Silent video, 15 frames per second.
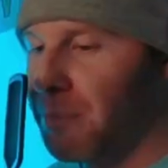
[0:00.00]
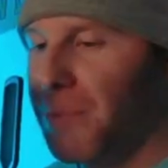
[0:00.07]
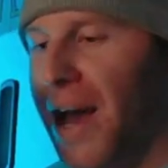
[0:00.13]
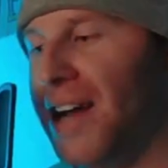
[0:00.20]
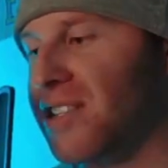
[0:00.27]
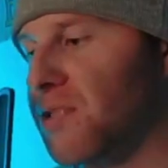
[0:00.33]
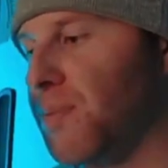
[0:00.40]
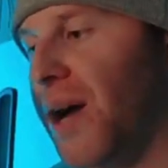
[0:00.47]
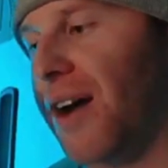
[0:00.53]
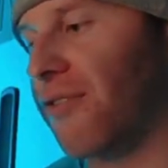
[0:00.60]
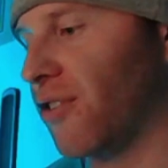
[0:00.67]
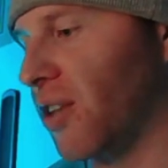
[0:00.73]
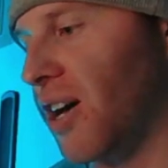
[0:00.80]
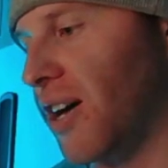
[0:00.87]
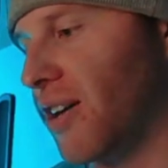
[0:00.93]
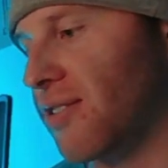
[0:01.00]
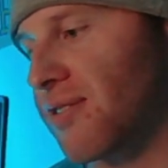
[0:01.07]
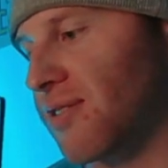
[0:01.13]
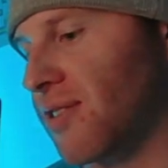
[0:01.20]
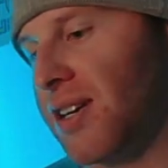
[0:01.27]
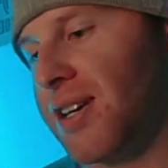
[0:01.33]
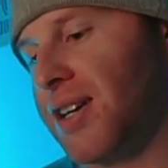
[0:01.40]
Bad spot for the
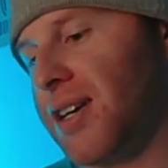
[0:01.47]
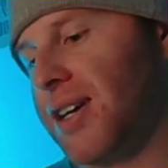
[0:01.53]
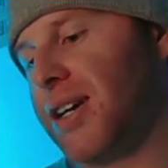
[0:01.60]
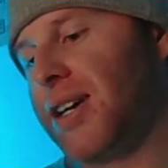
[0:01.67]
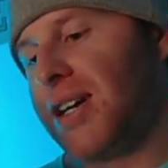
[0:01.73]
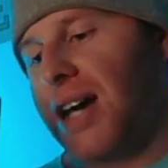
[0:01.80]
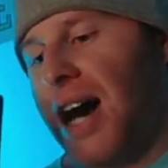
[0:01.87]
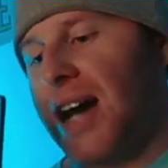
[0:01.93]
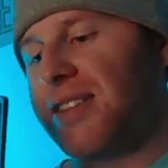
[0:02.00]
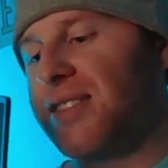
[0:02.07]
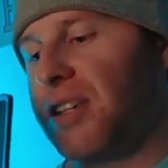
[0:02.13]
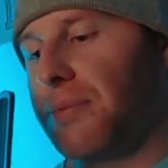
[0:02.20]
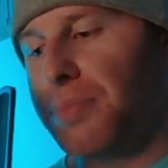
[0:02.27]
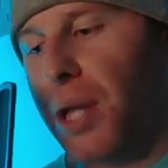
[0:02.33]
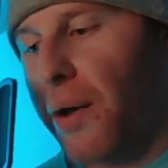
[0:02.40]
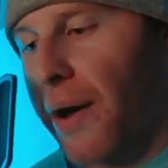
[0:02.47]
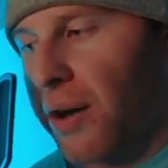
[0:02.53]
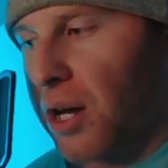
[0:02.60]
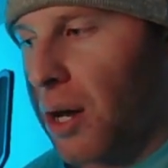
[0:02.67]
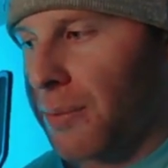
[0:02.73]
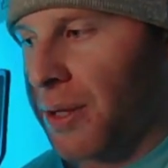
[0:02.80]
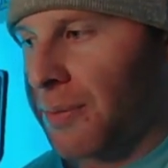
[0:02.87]
Lions. I see a blowout
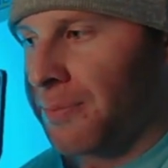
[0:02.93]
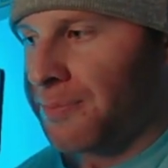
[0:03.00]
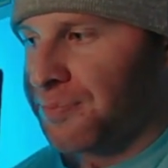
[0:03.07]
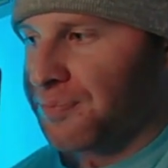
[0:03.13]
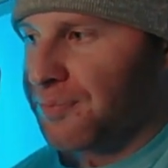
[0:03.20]
coming.